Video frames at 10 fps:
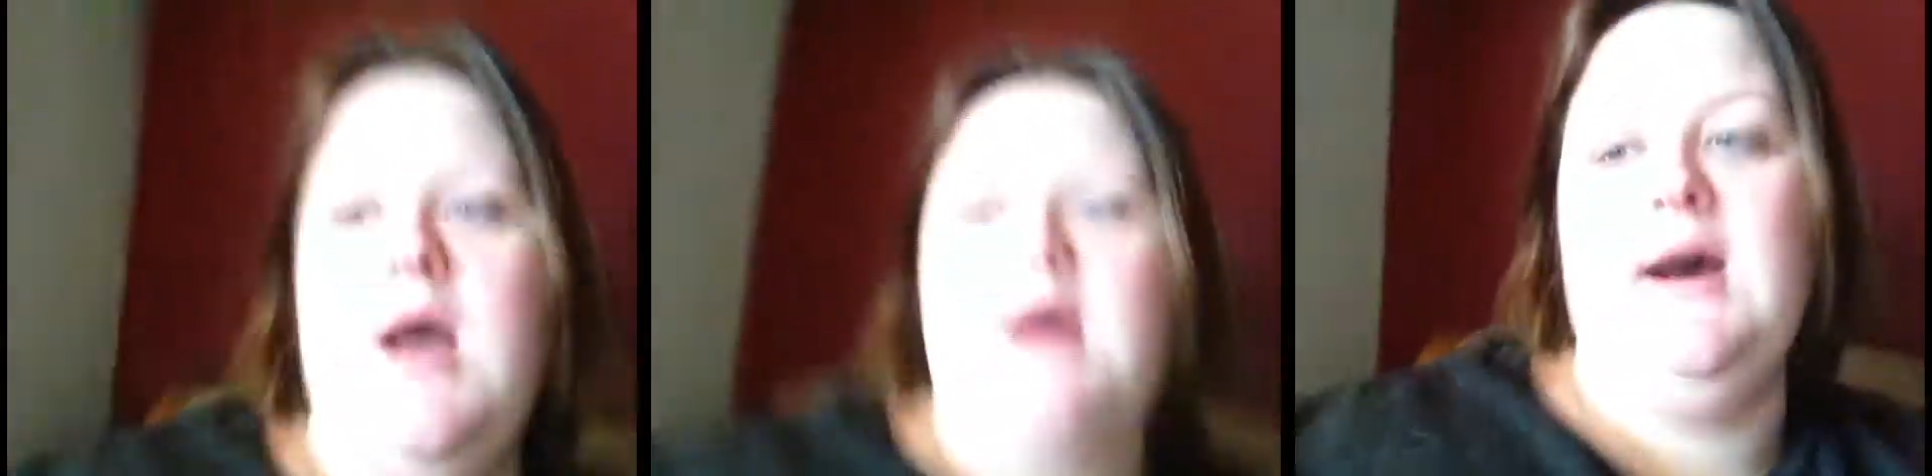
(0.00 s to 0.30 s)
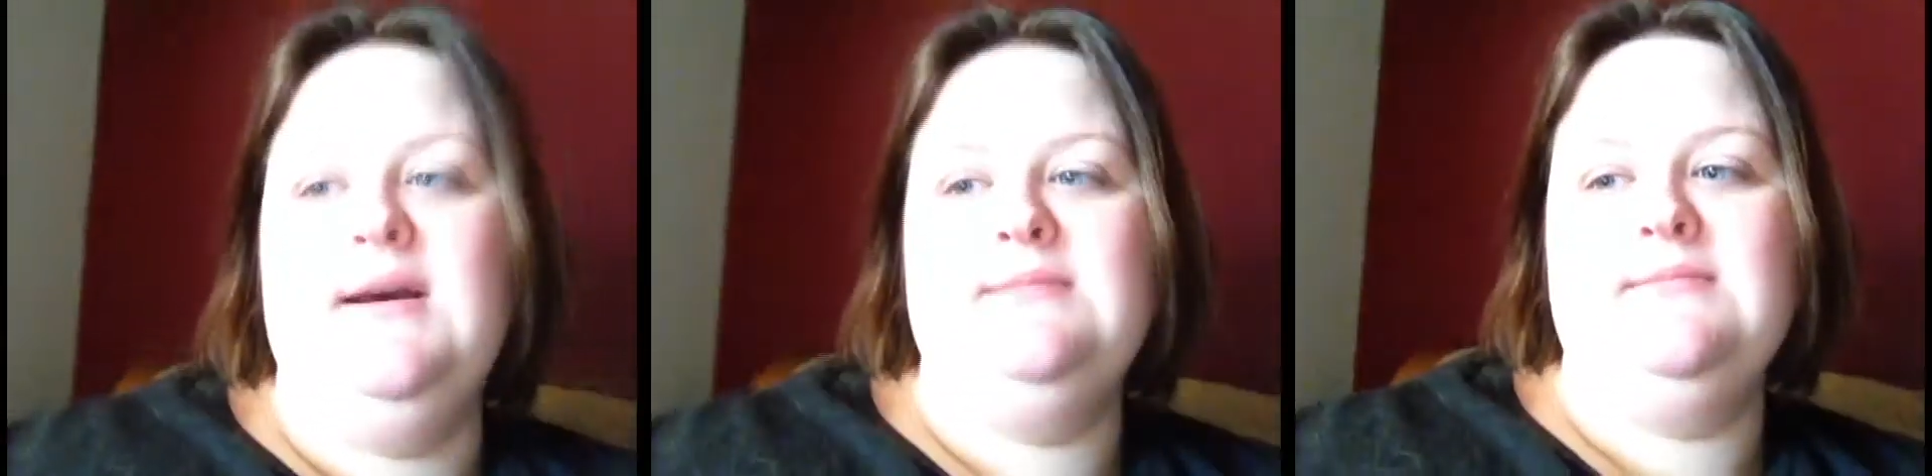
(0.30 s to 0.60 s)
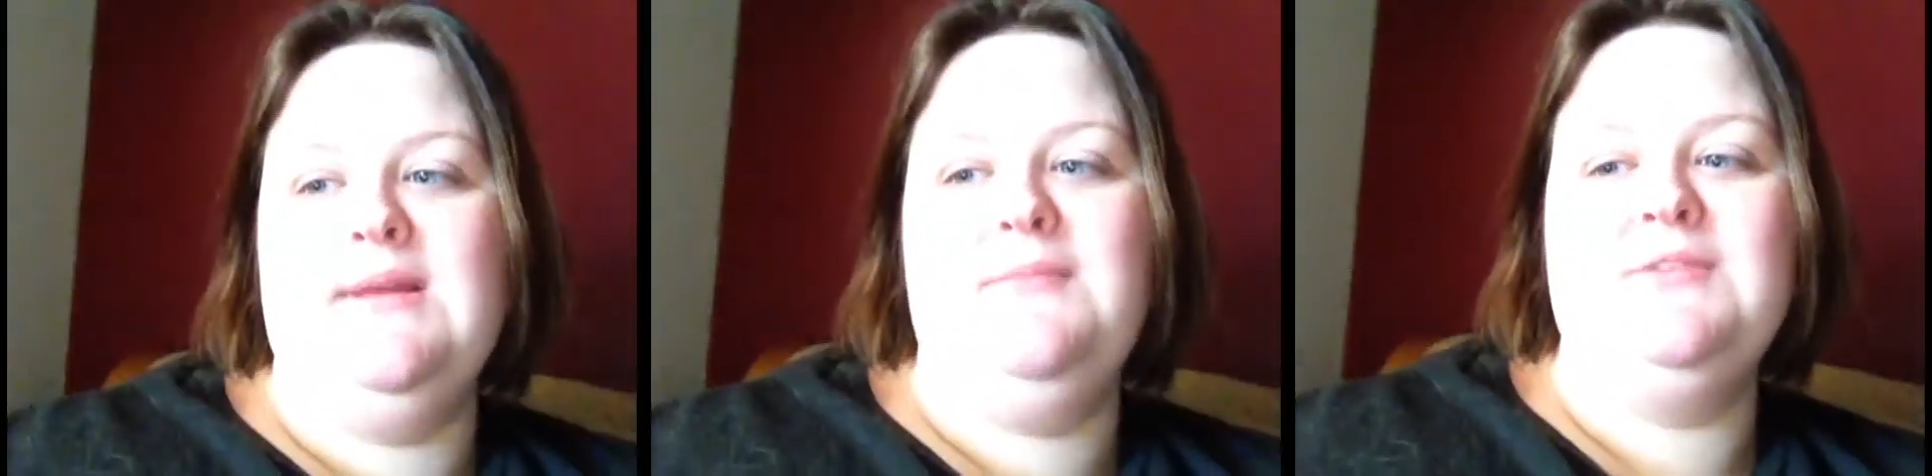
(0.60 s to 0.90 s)

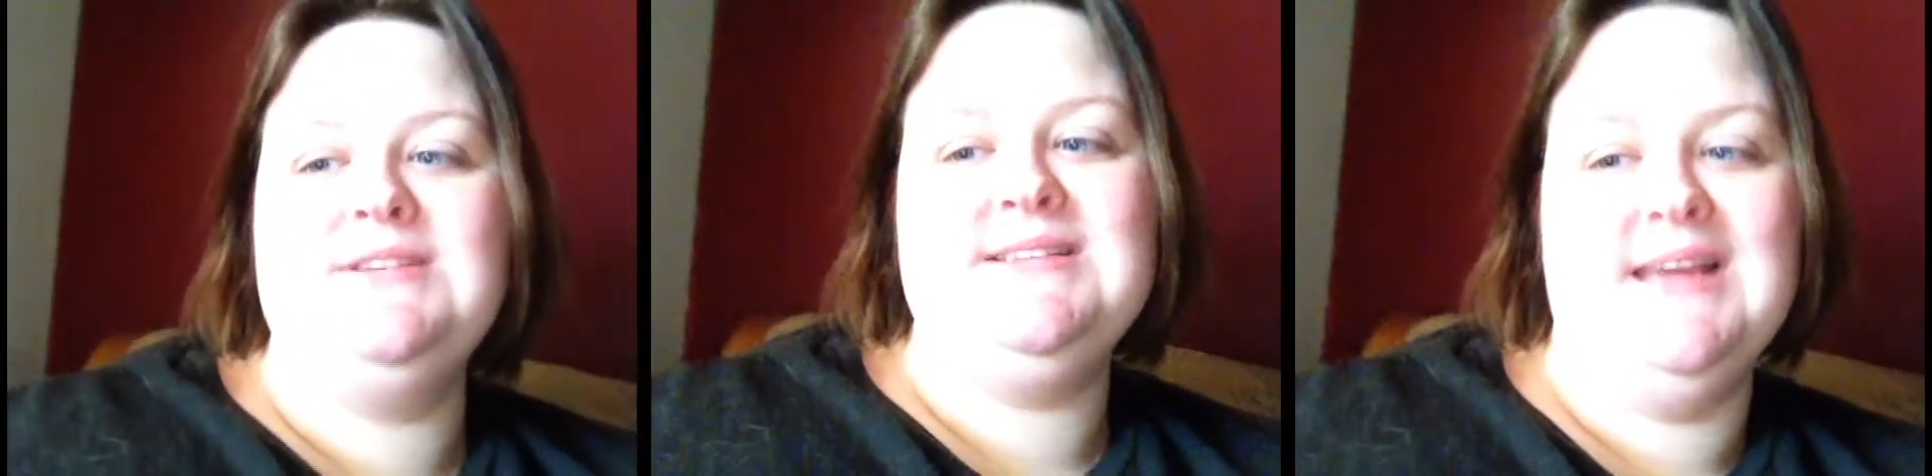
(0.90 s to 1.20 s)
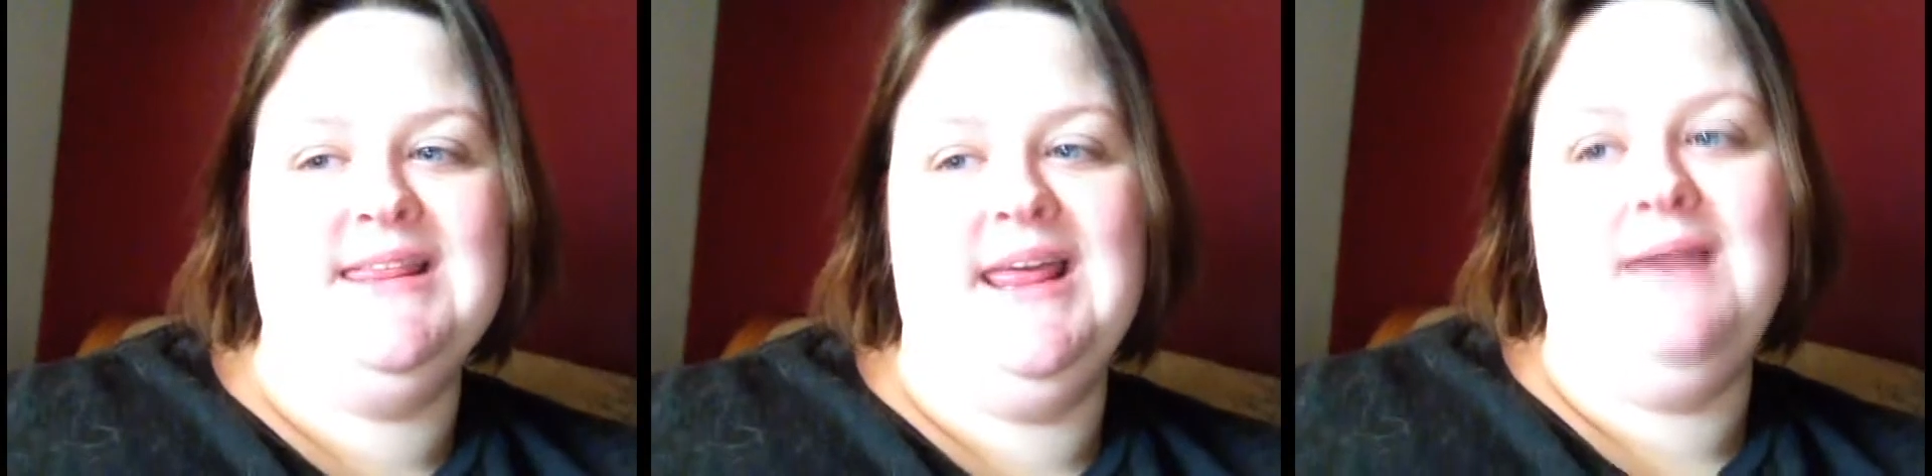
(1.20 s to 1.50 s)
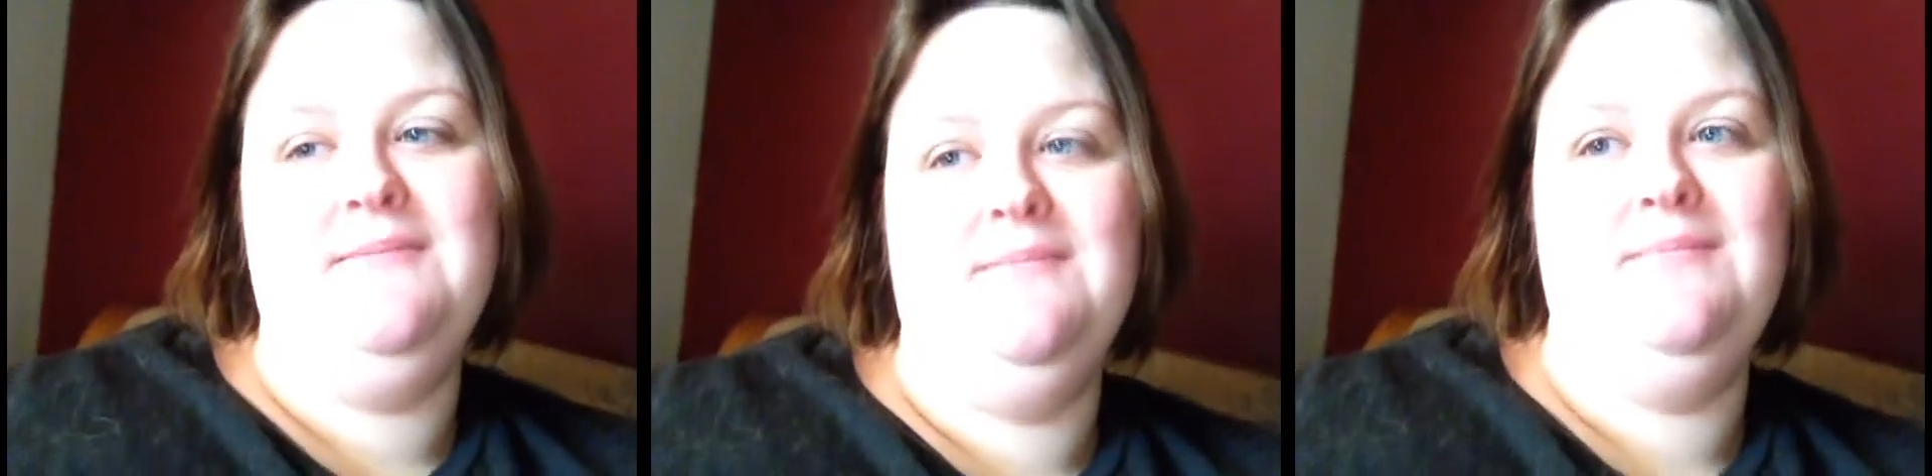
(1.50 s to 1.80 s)
because
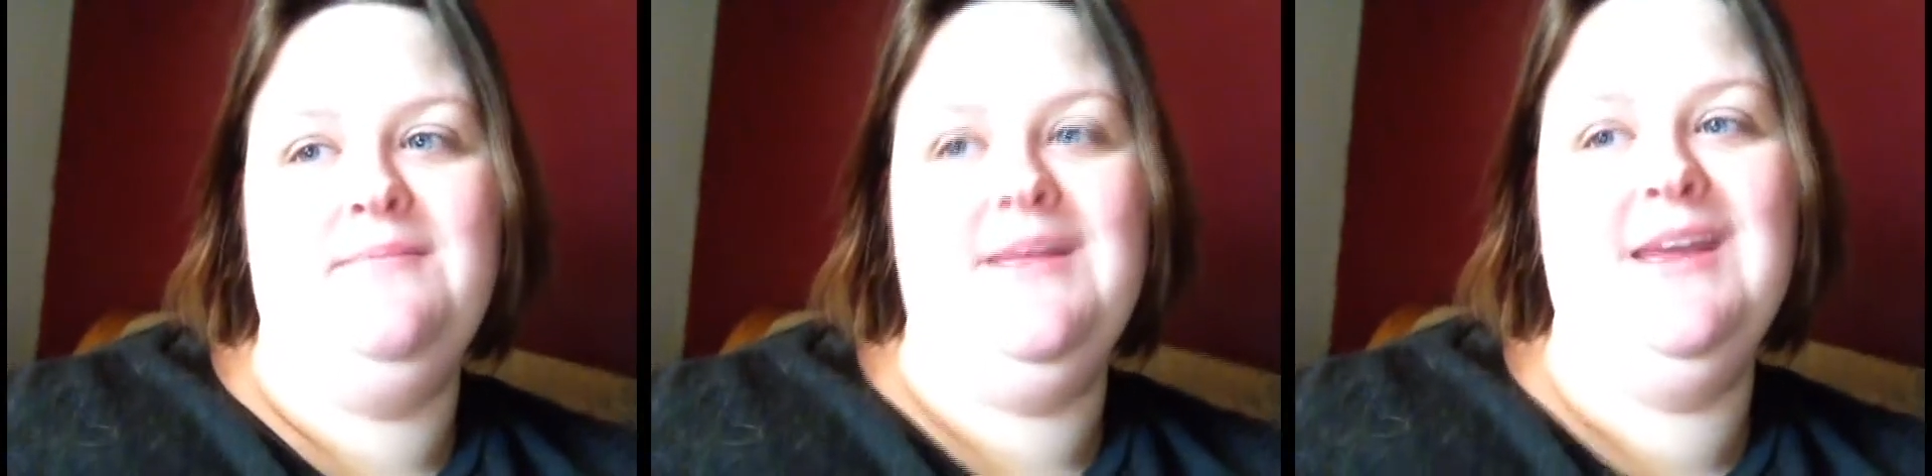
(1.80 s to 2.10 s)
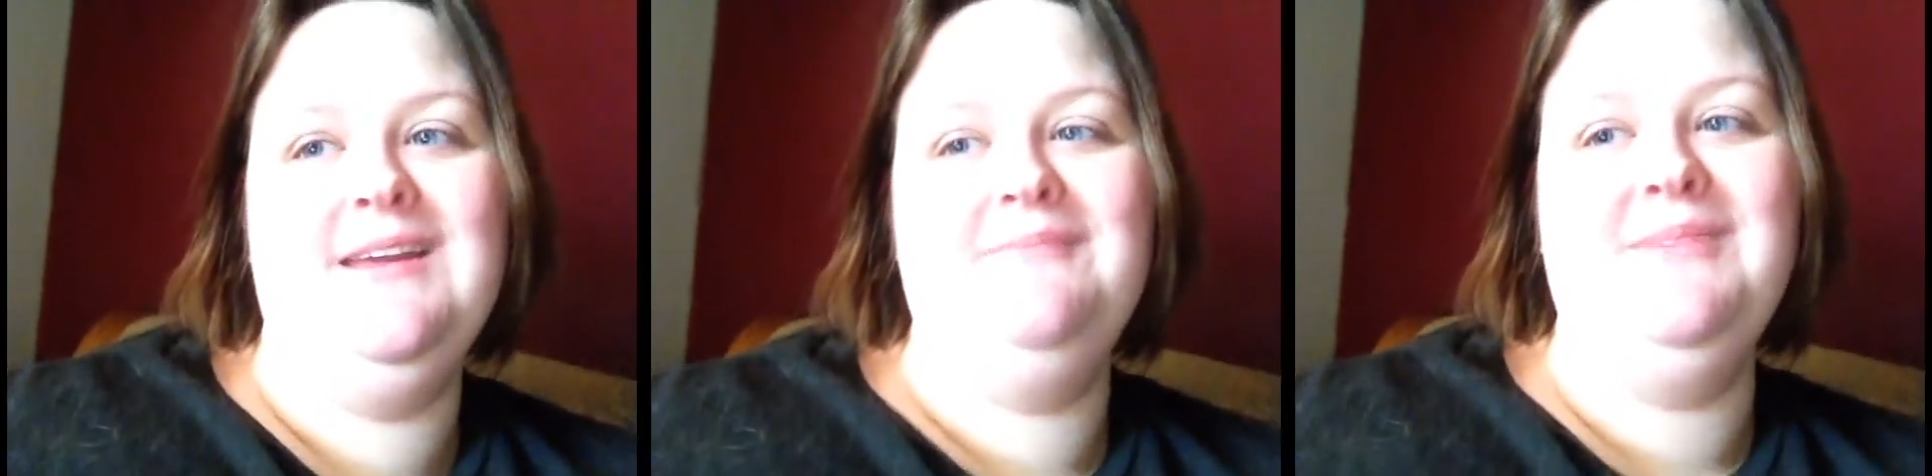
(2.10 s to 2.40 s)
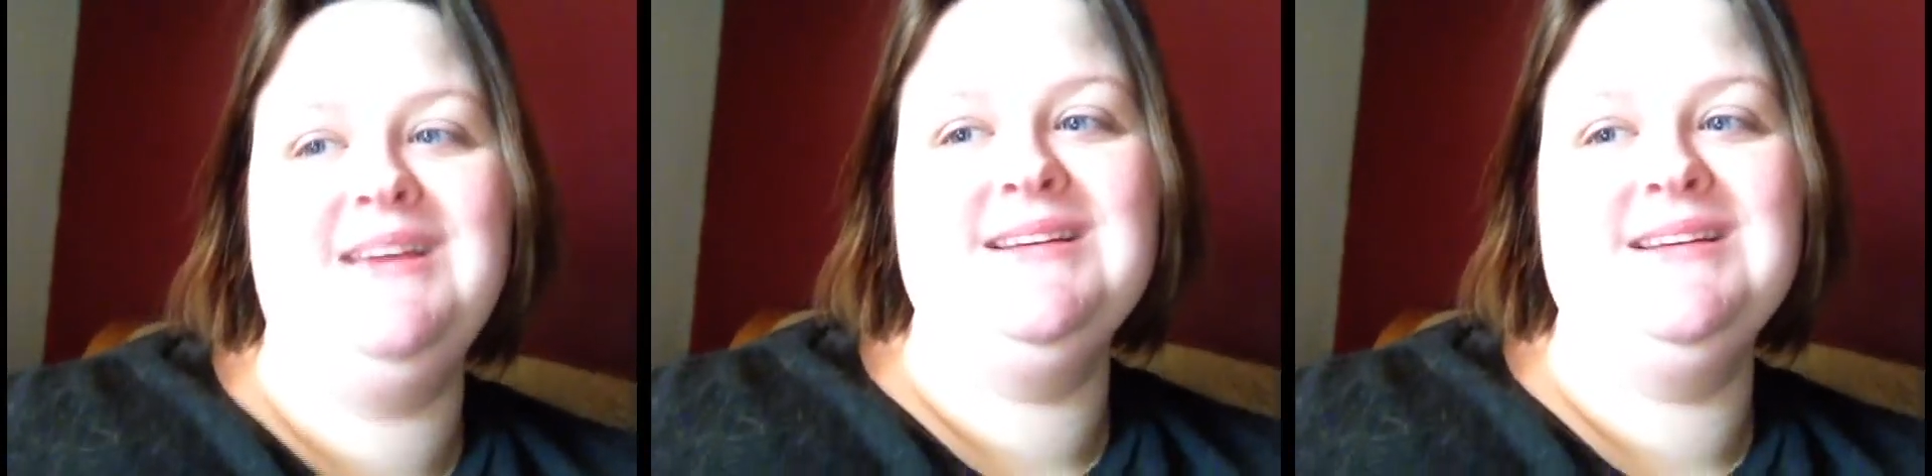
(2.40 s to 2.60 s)
on